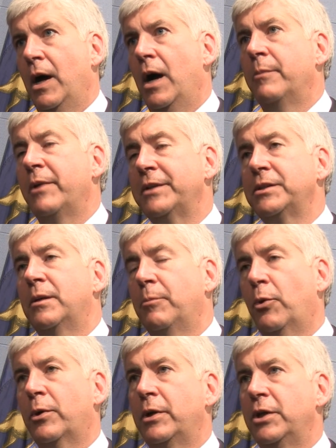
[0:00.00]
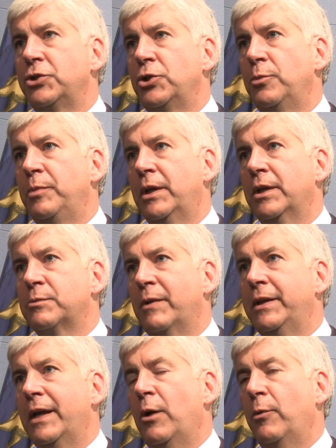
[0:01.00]
That's an important issue because
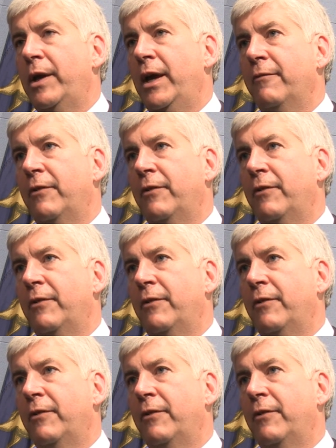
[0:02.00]
right now we have